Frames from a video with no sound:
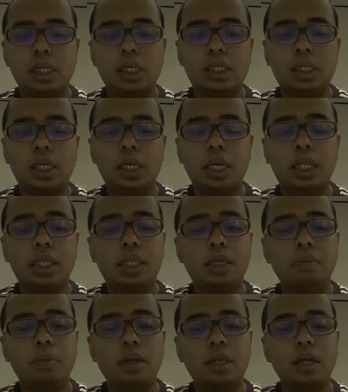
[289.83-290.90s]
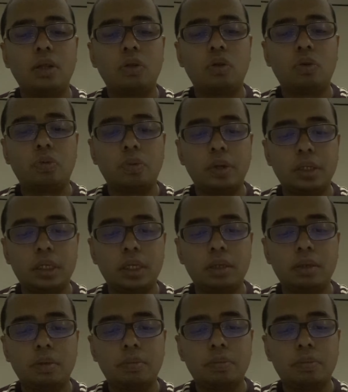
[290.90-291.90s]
is an intermediate trophoblastic